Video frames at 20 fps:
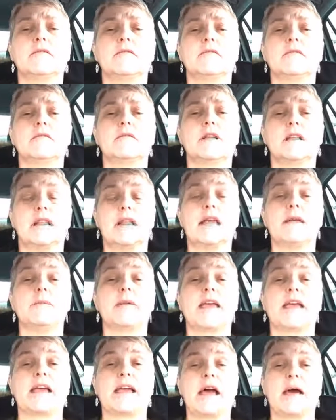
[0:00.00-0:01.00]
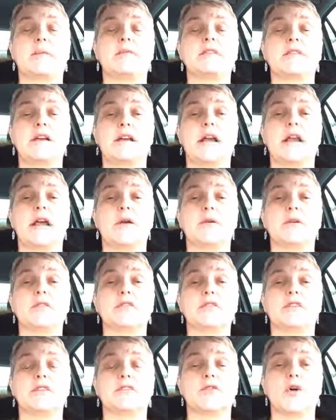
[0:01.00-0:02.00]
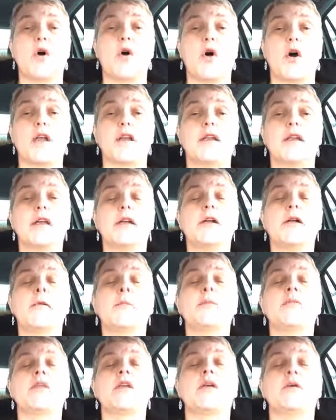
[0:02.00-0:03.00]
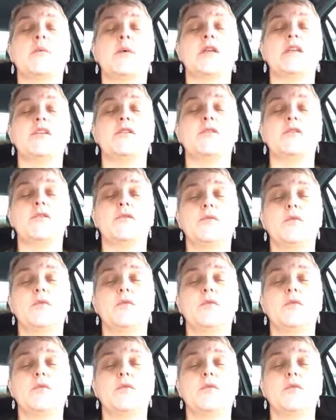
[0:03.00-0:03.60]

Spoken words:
claiming capital allowances on, when you